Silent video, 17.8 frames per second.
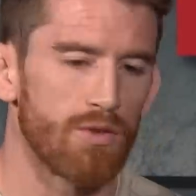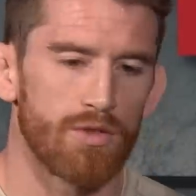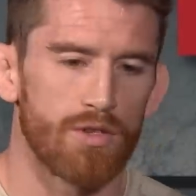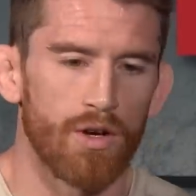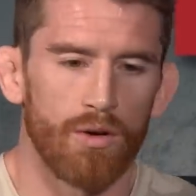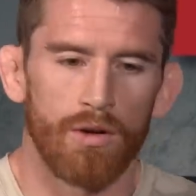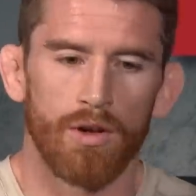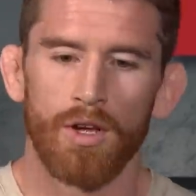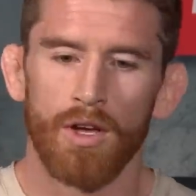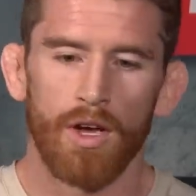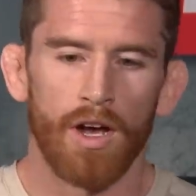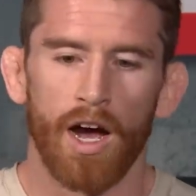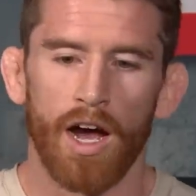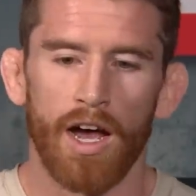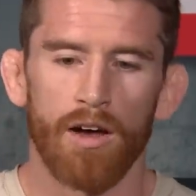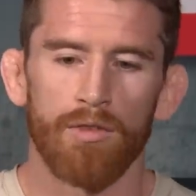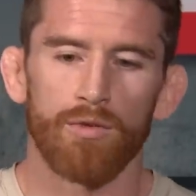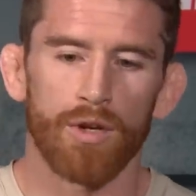So
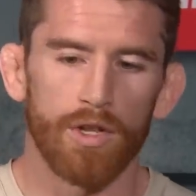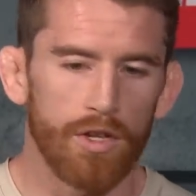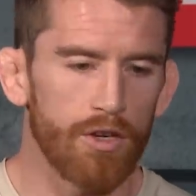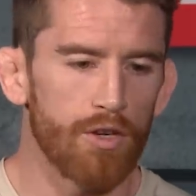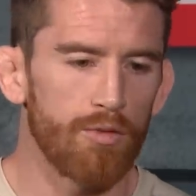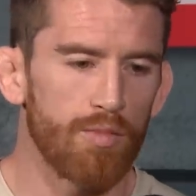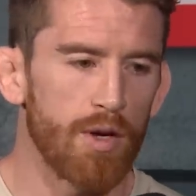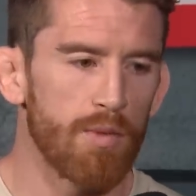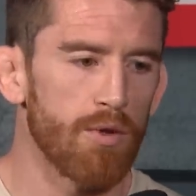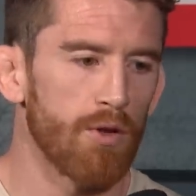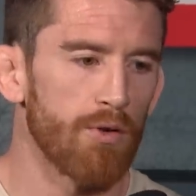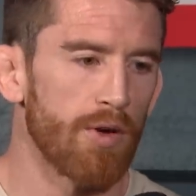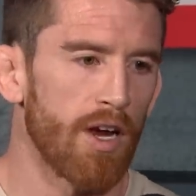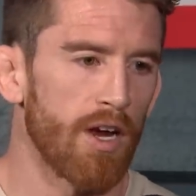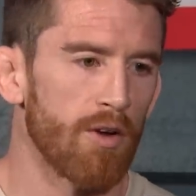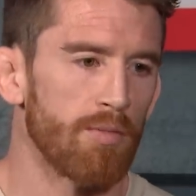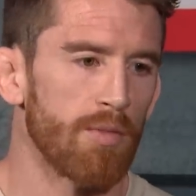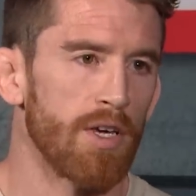I have really good people
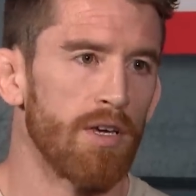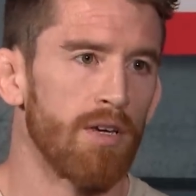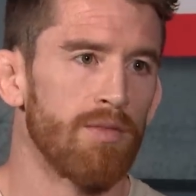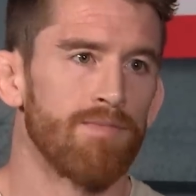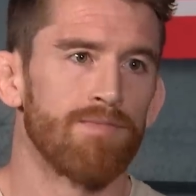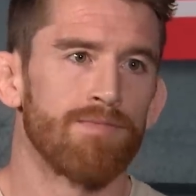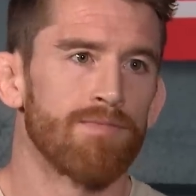around me.